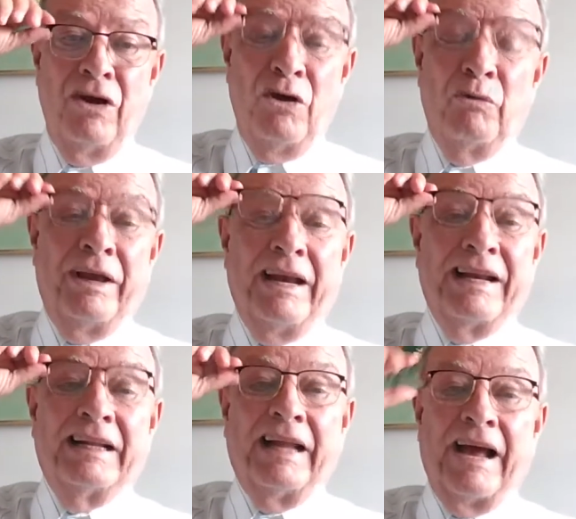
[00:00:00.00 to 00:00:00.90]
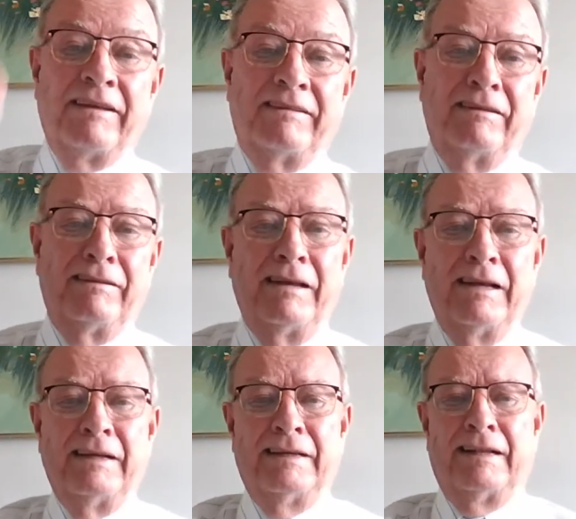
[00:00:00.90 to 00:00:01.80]
We're getting glasses.
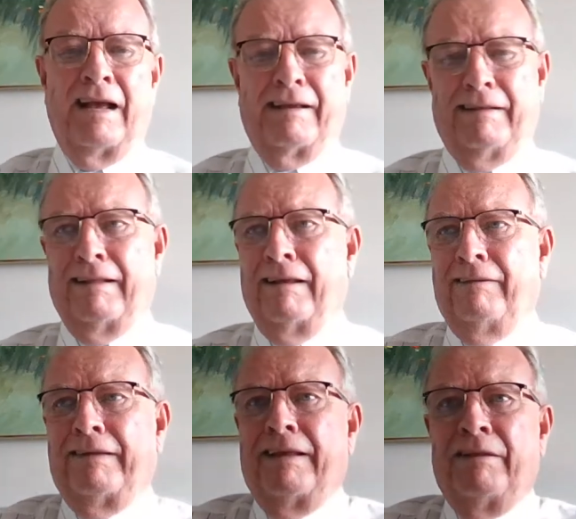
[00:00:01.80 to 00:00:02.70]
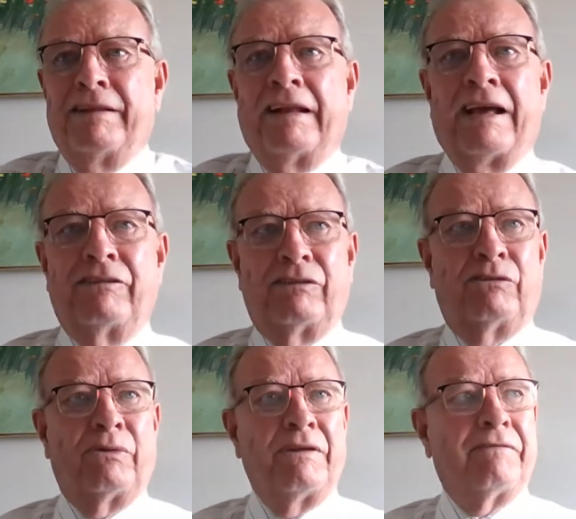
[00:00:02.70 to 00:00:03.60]
Like they say that in the last
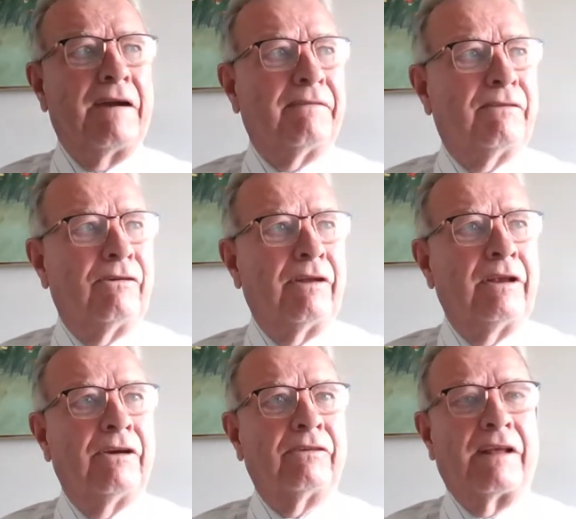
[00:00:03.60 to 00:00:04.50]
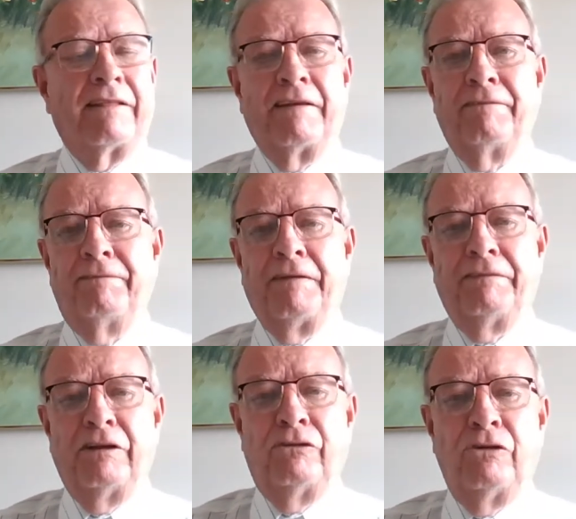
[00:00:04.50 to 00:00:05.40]
25, 30 years, I think
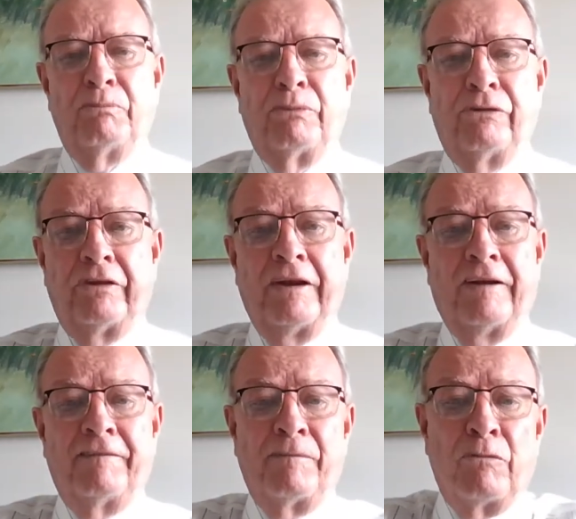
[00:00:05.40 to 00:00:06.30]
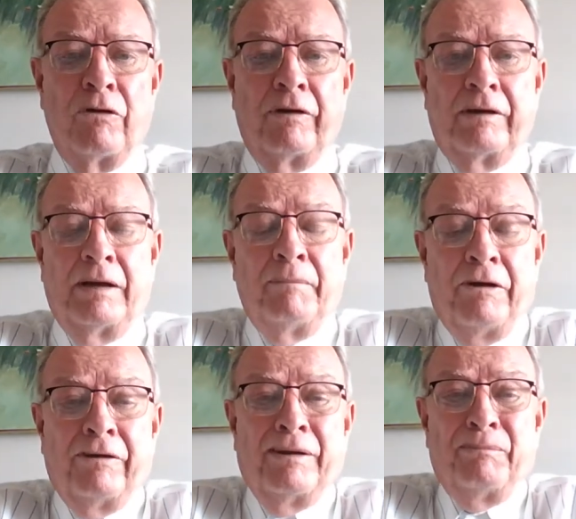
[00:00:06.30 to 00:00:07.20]
52% of more
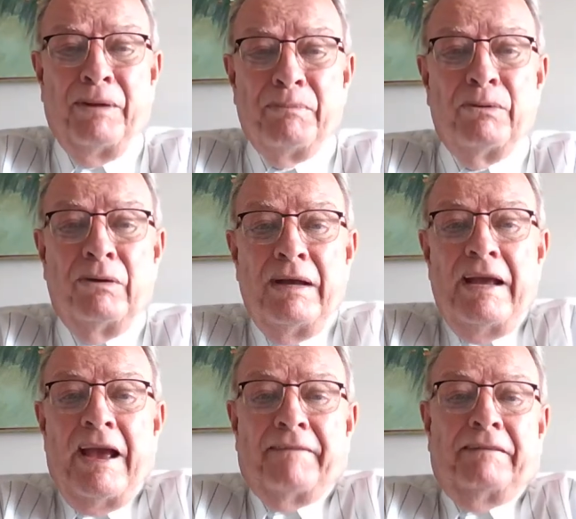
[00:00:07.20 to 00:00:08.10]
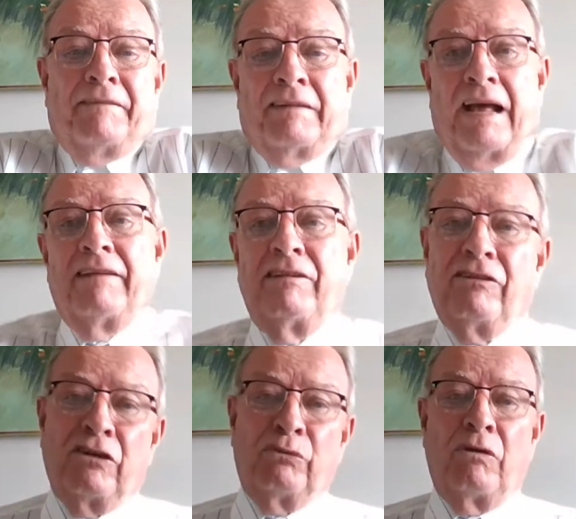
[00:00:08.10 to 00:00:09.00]
American people have to have glasses
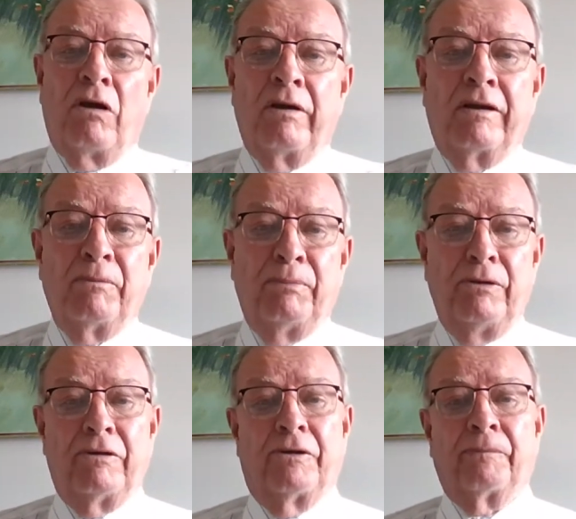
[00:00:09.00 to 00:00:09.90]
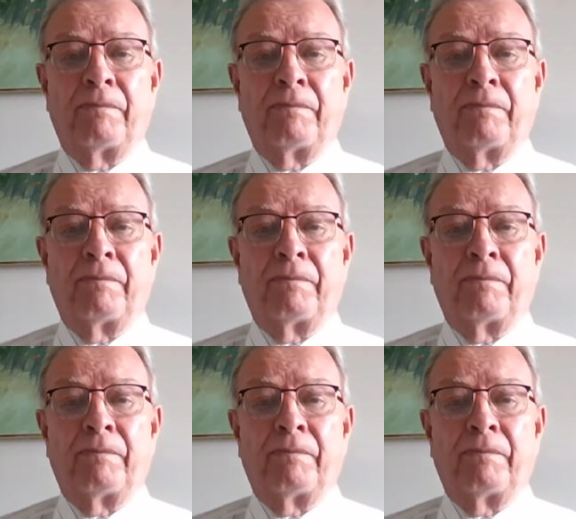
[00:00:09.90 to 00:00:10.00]
because we're on a computer.